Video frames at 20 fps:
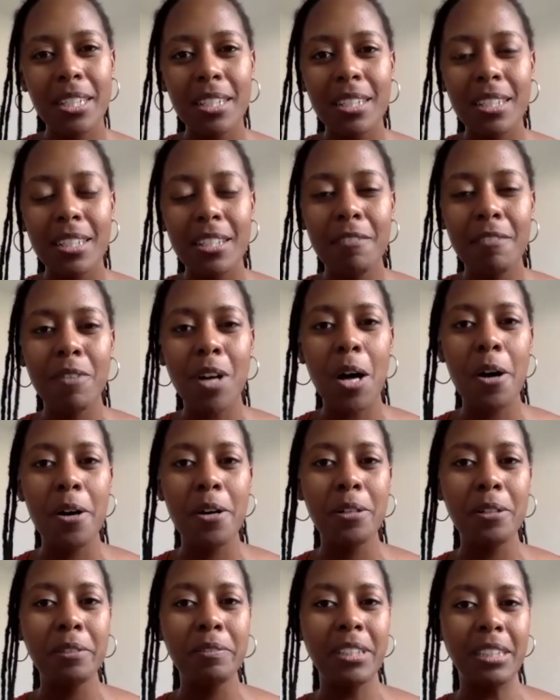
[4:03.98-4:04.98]

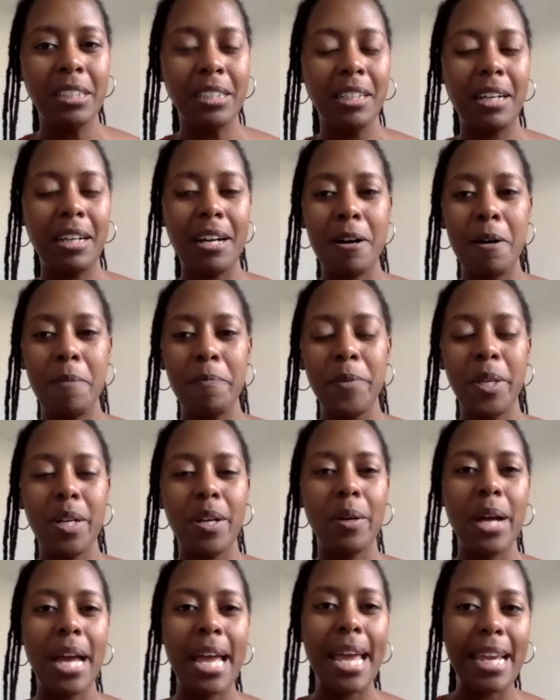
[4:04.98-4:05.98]
involved.
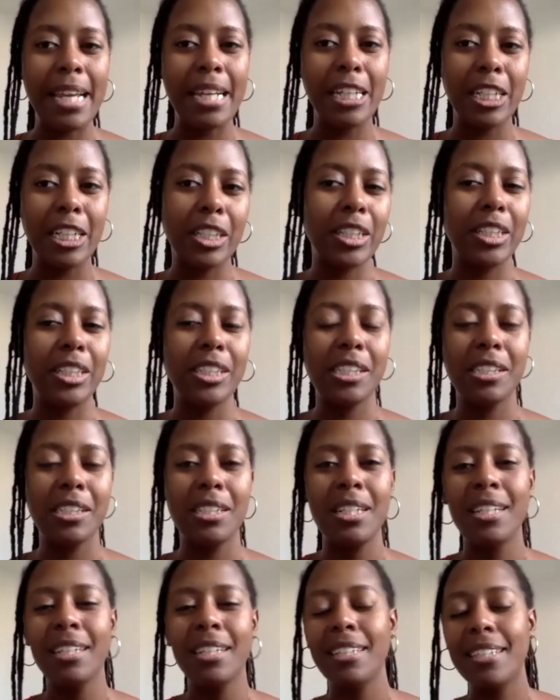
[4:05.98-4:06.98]
Anger,
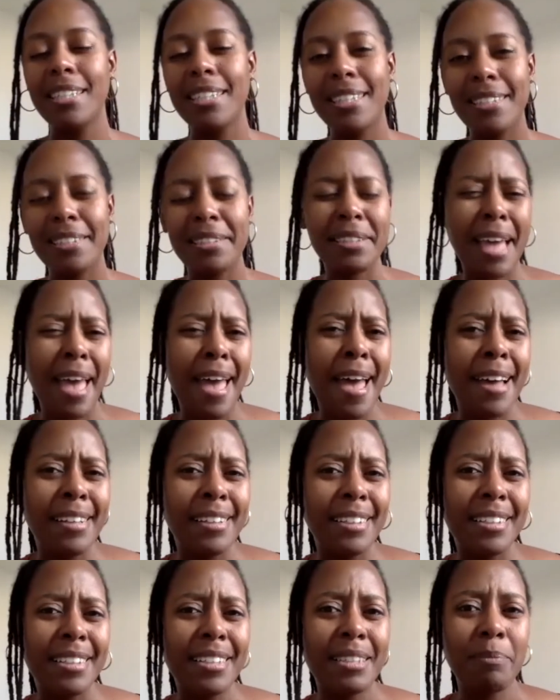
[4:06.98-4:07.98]

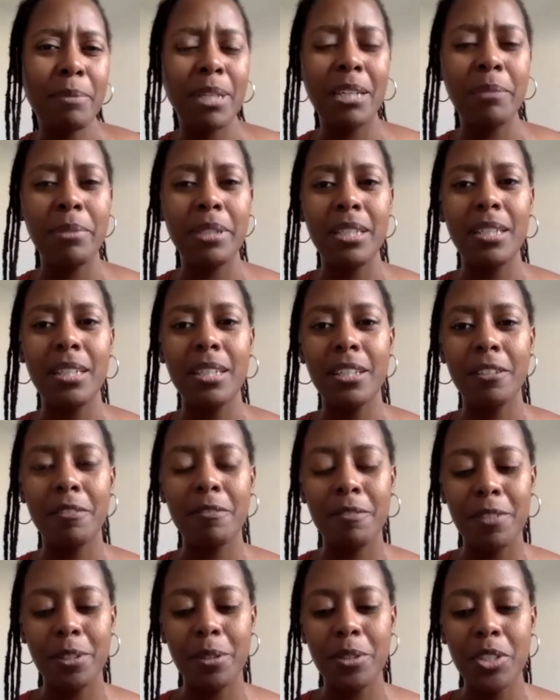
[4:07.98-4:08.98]
sadness, maybe
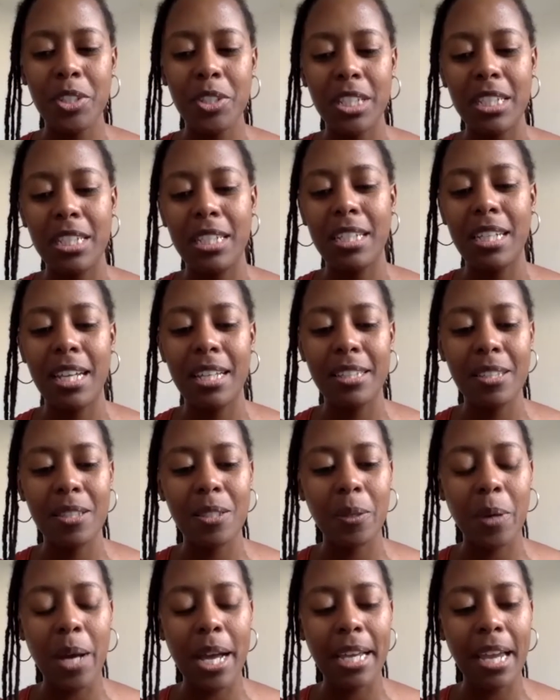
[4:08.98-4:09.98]
confusion. And
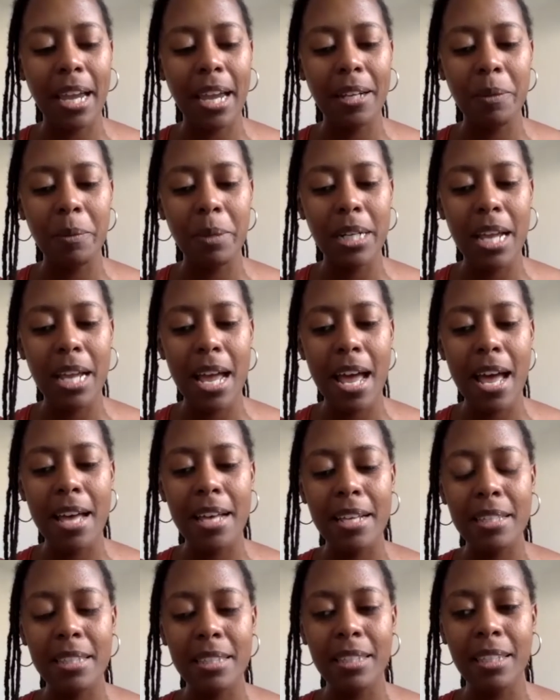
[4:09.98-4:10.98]
so I kind of want to
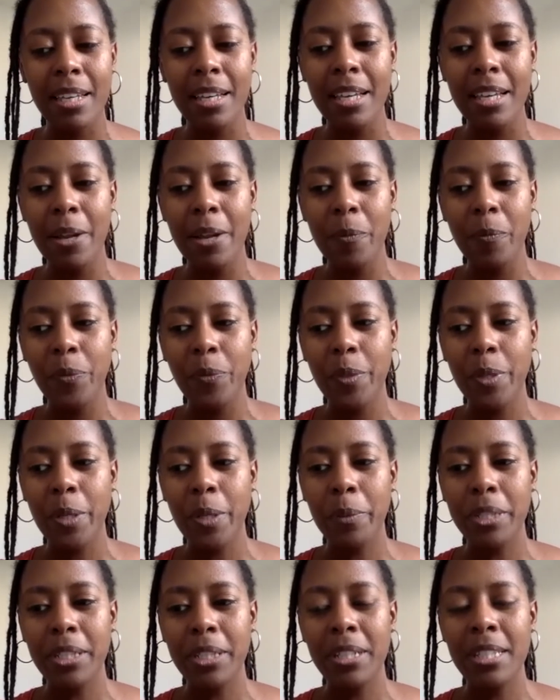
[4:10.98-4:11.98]
ask,
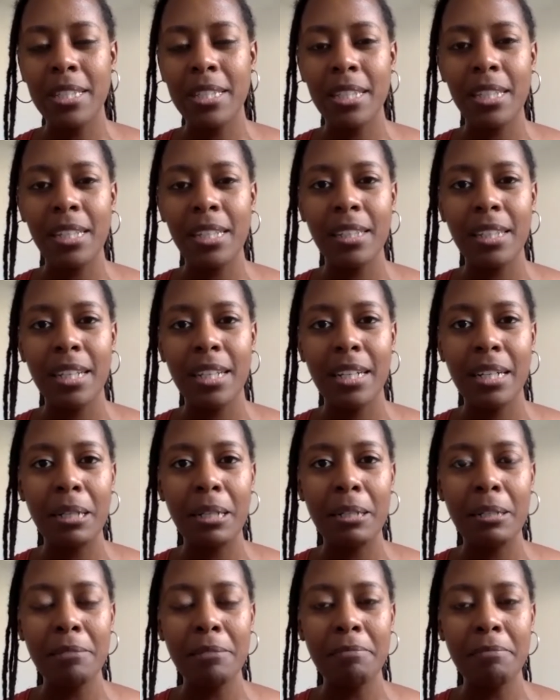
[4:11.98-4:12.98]
when you're sitting
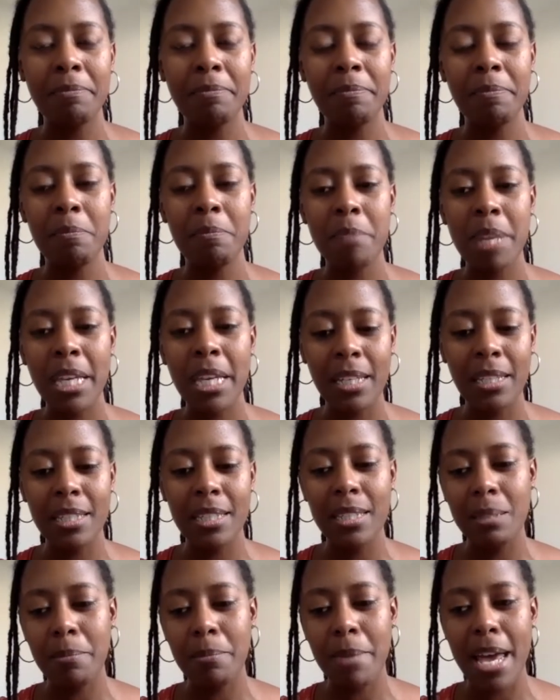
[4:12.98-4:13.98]
there making
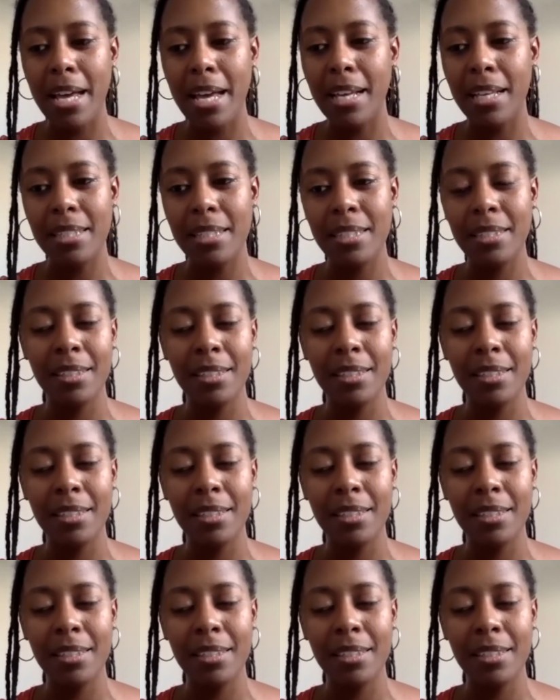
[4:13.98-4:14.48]
these masks,